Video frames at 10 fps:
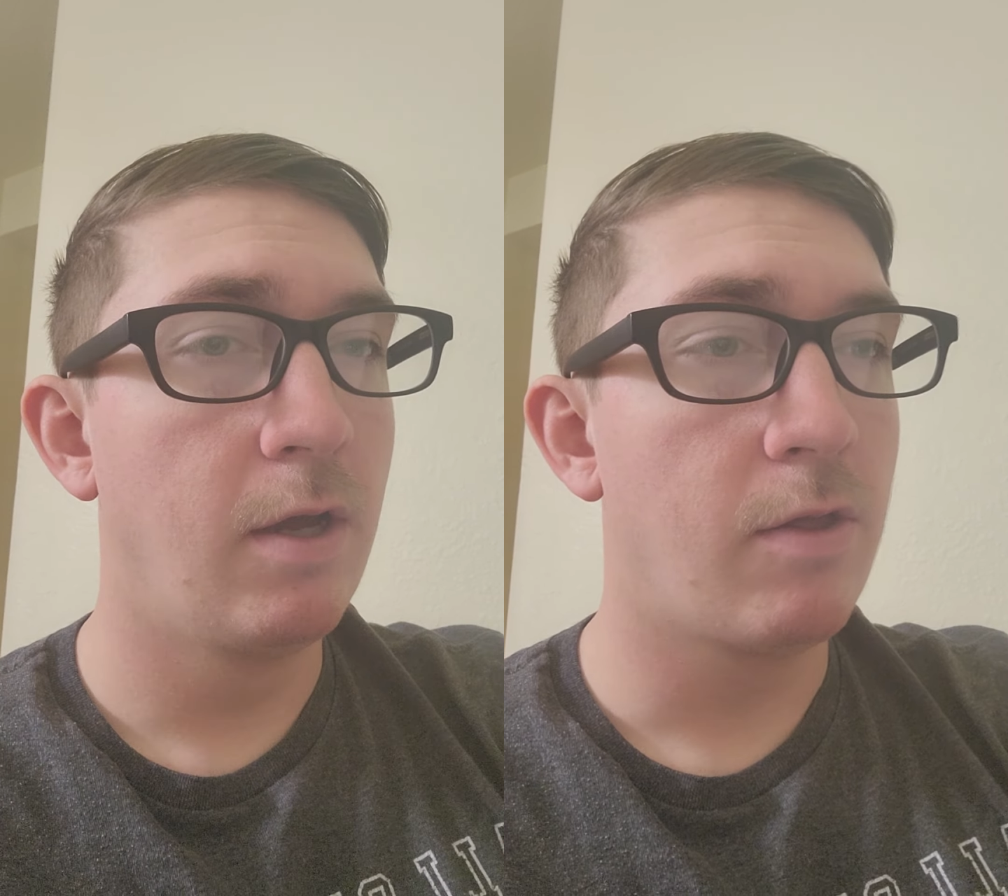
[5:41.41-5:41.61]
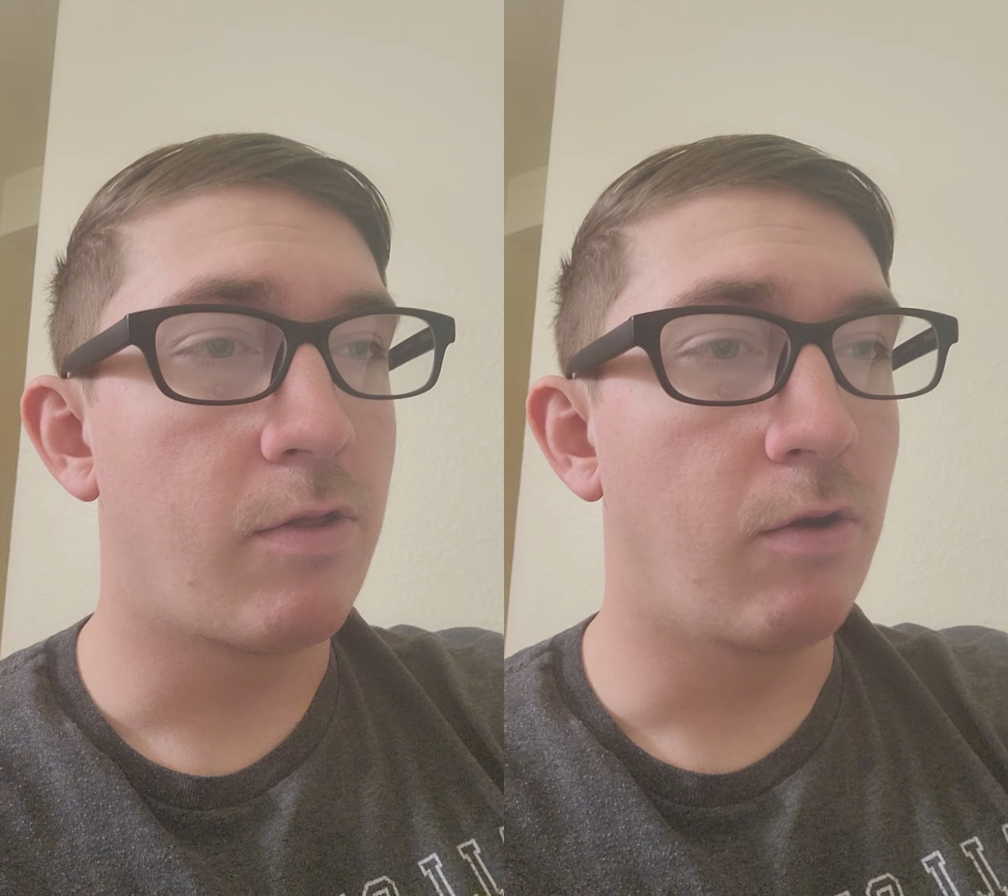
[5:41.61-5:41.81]

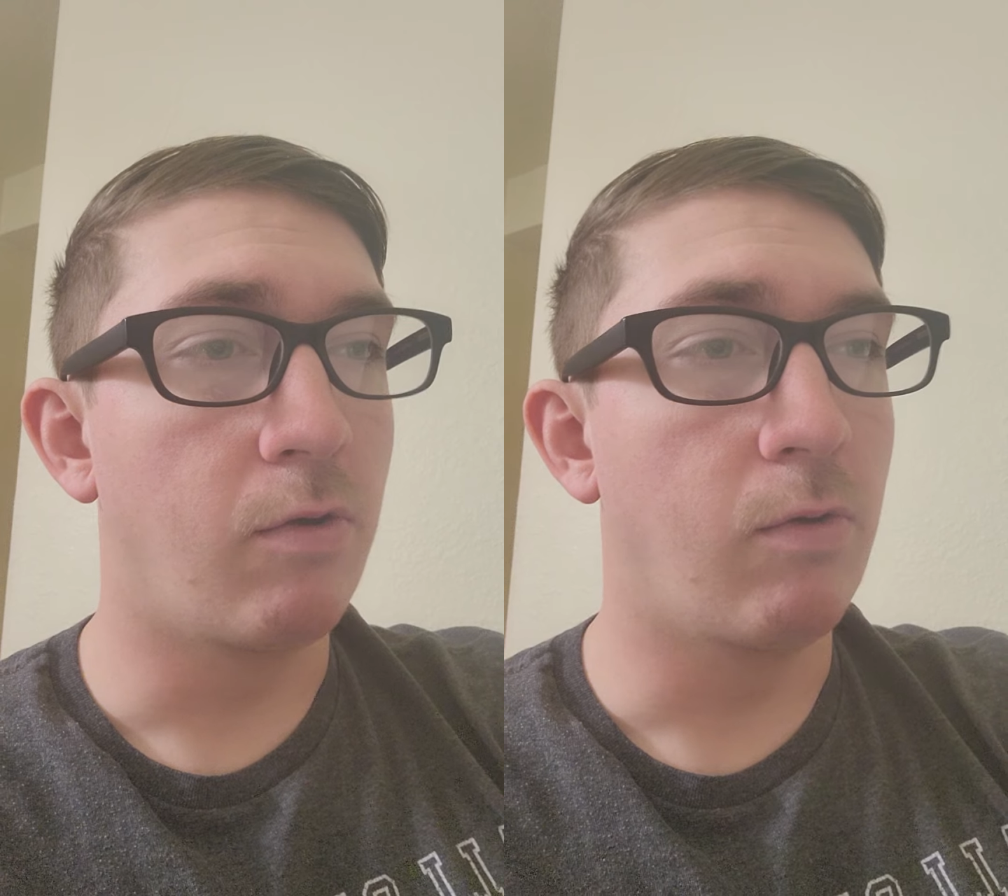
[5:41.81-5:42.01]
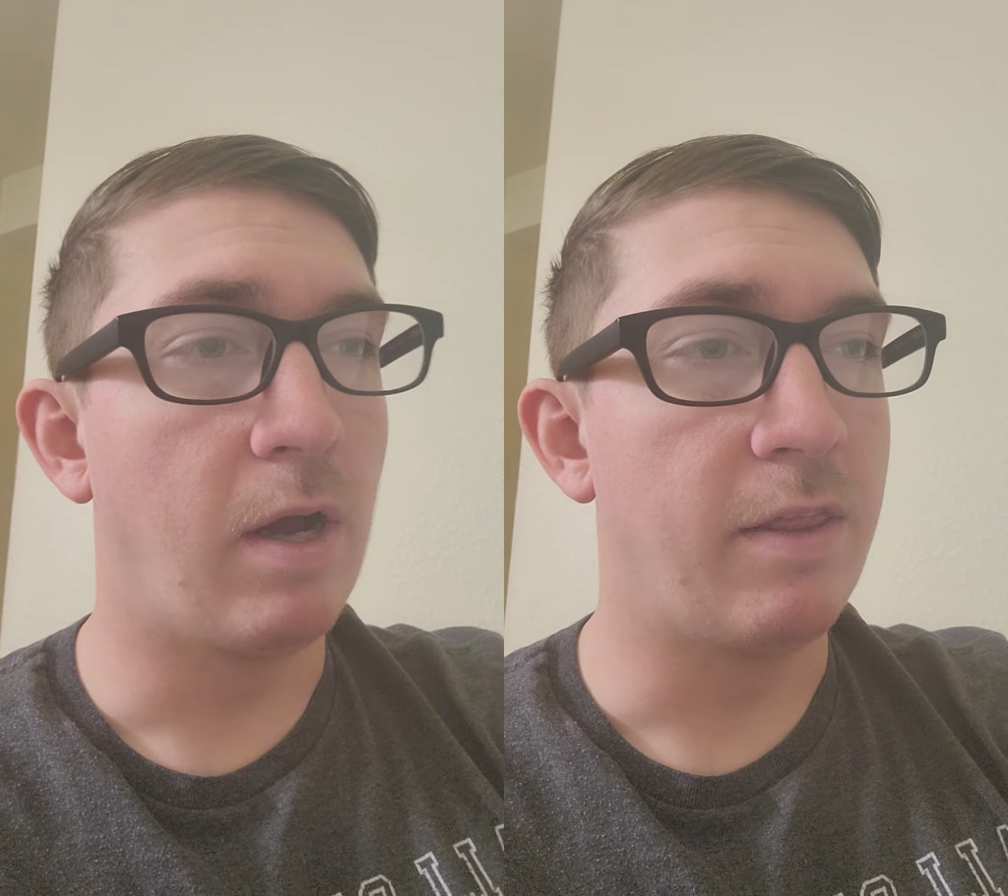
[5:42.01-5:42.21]

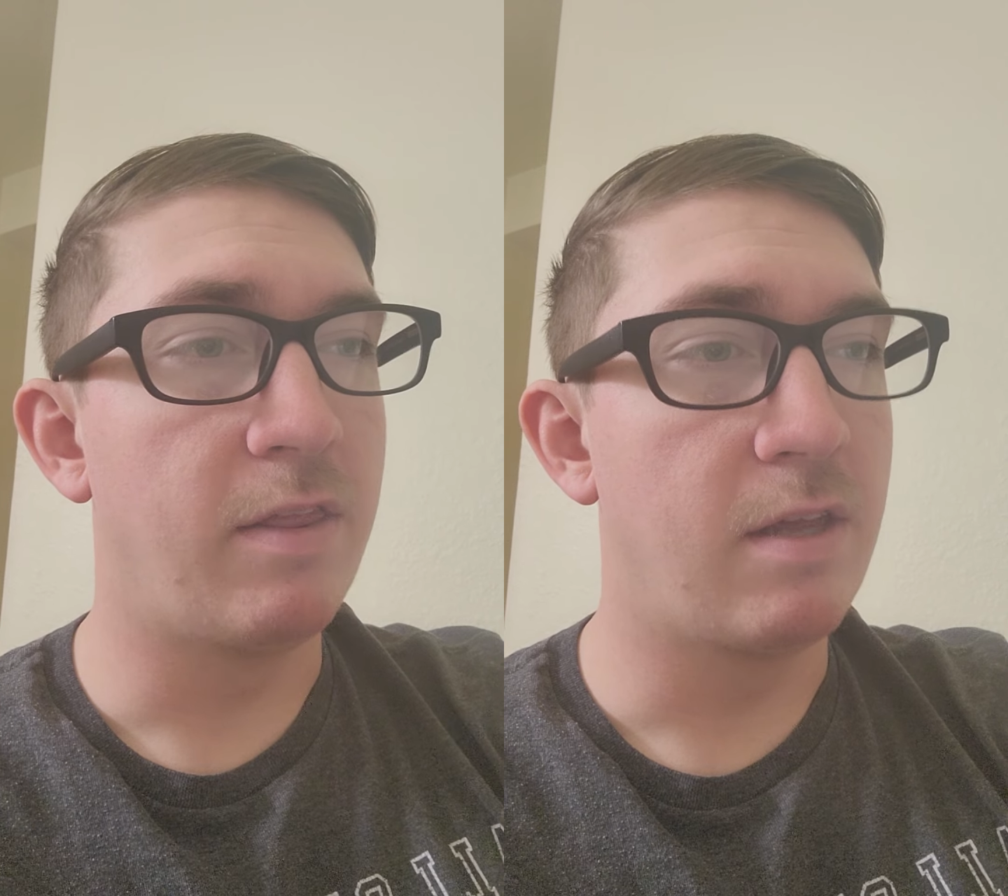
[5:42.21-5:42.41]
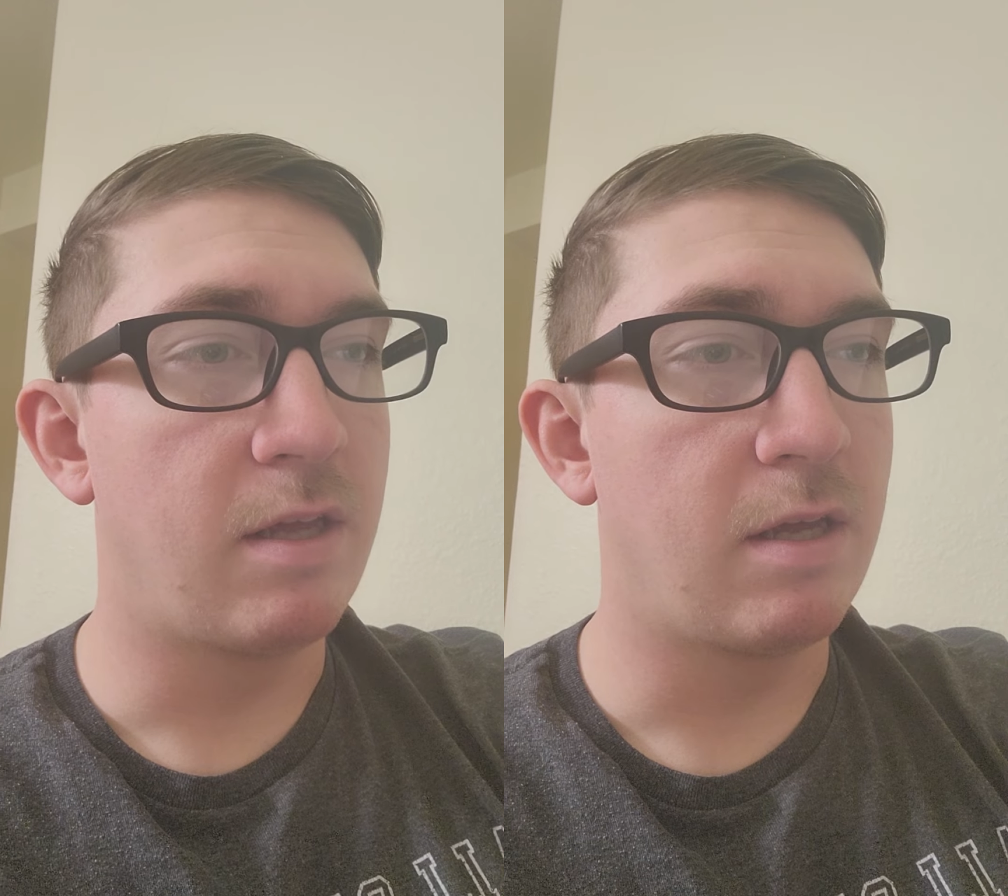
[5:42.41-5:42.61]
So I
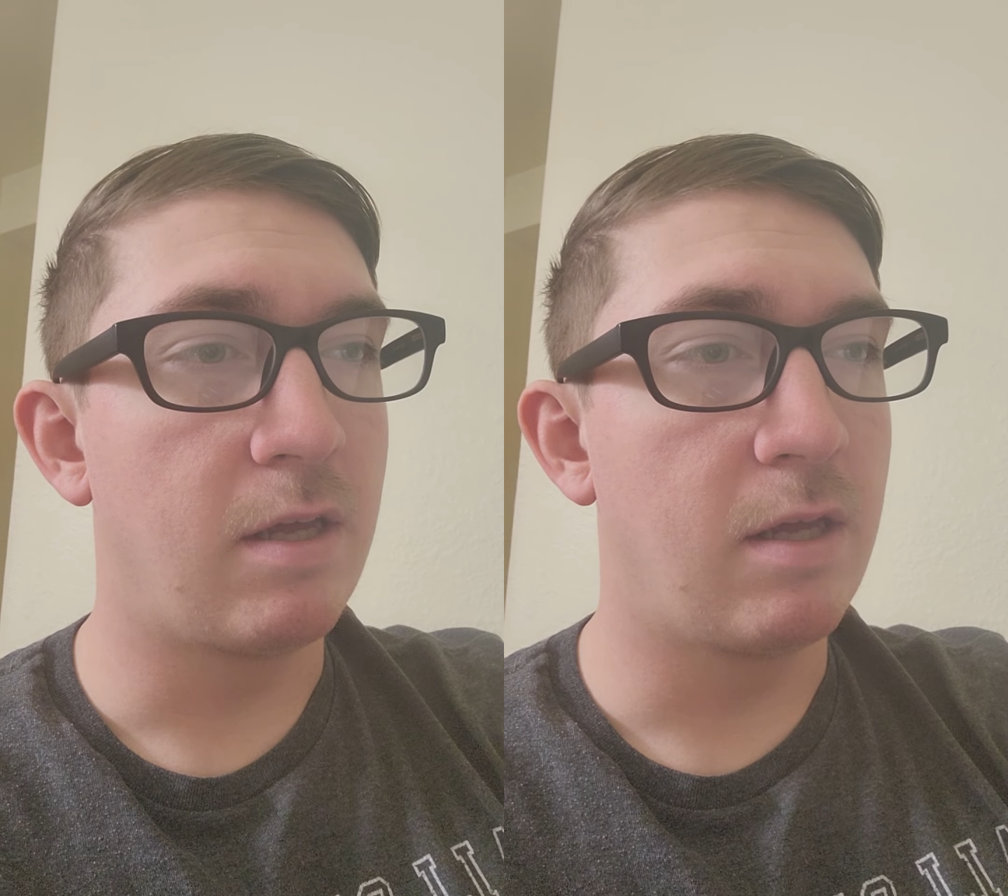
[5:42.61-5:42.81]
think